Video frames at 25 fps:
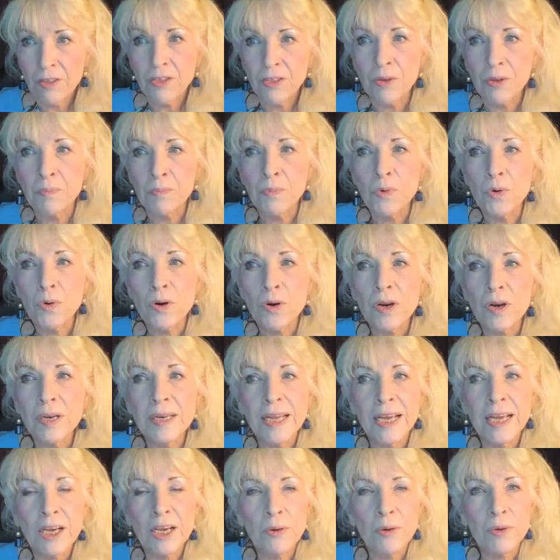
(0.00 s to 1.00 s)
The more
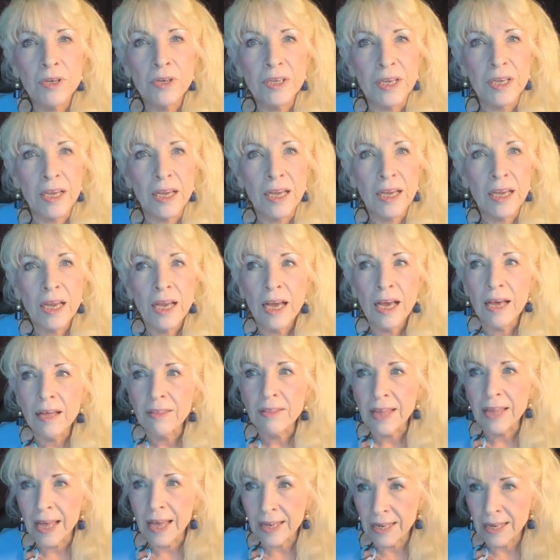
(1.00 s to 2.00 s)
iniquity
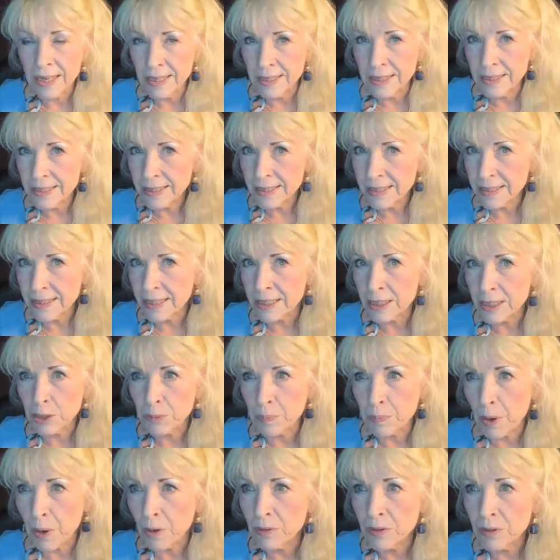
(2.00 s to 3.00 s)
that is
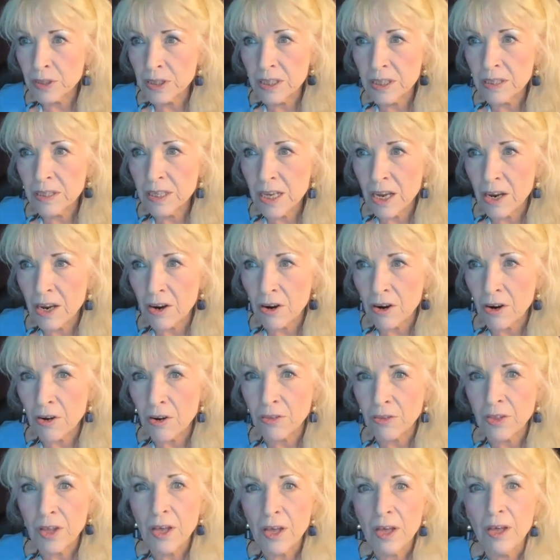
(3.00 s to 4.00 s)
exposed in the
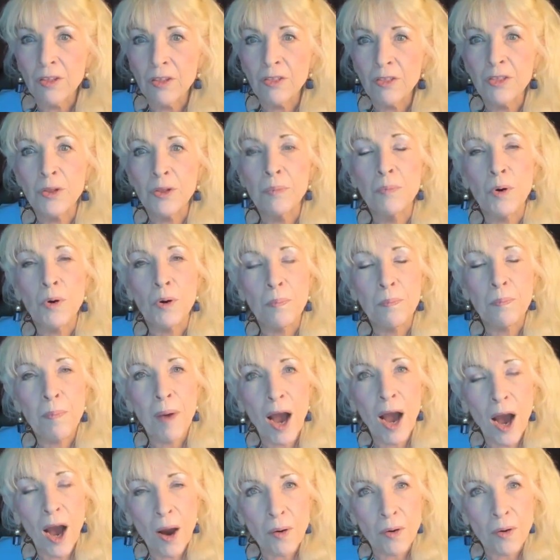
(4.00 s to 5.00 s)
earth, the more
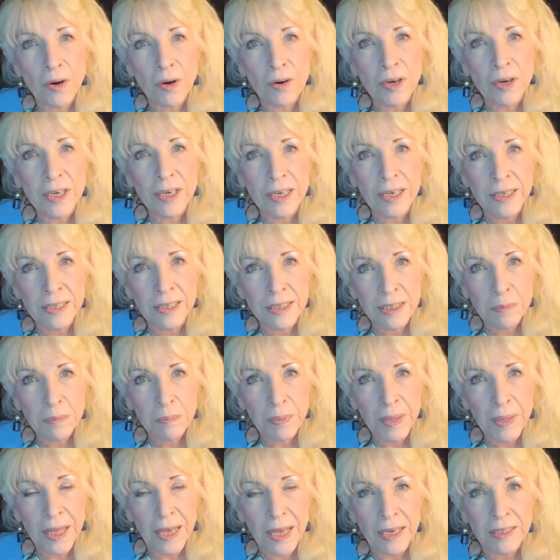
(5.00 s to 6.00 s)
power he
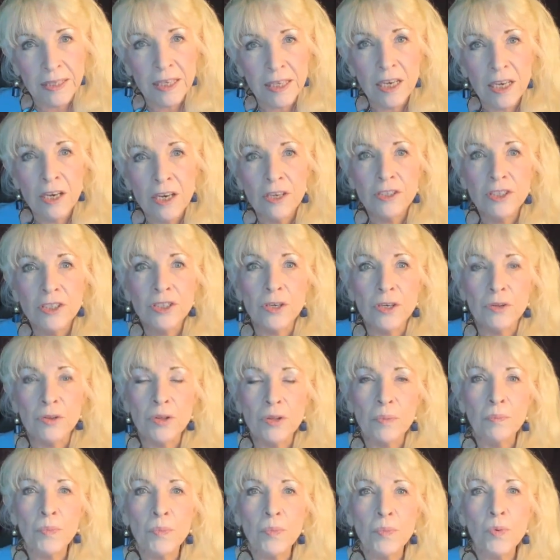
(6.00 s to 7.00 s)
displays. So
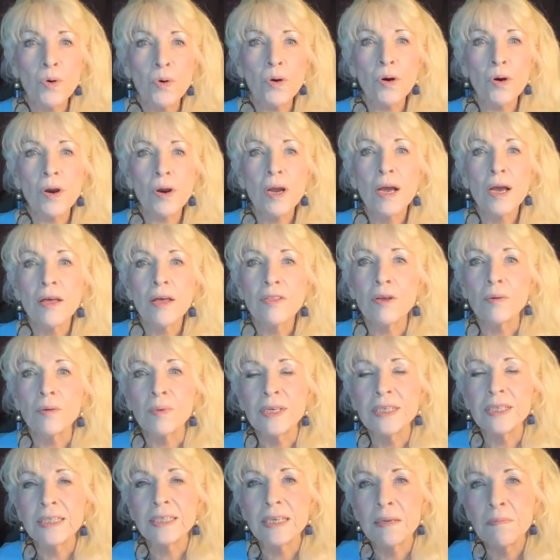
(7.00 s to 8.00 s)
the more that
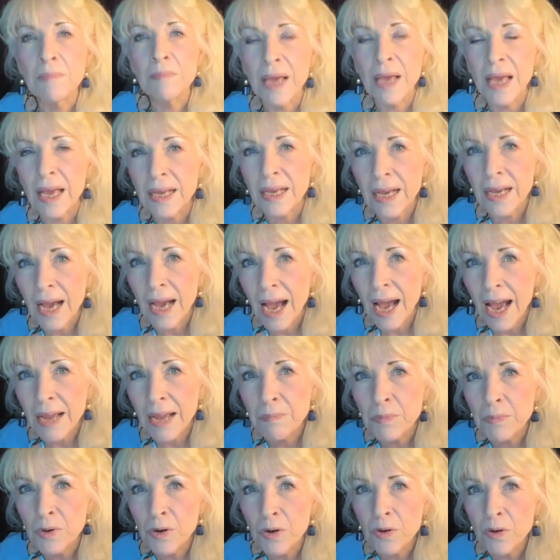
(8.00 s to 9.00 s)
we see
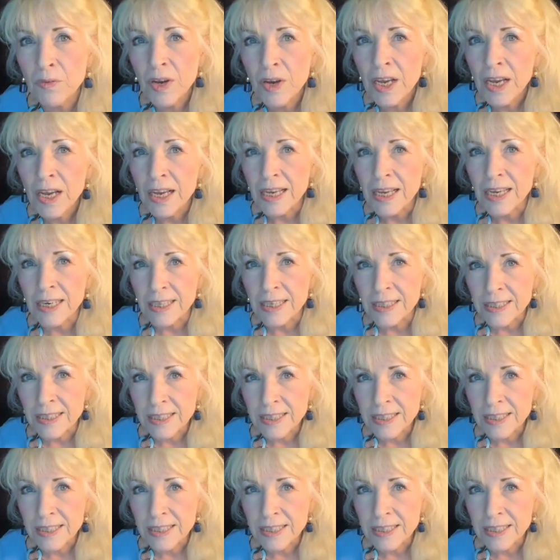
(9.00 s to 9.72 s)
mankind move in a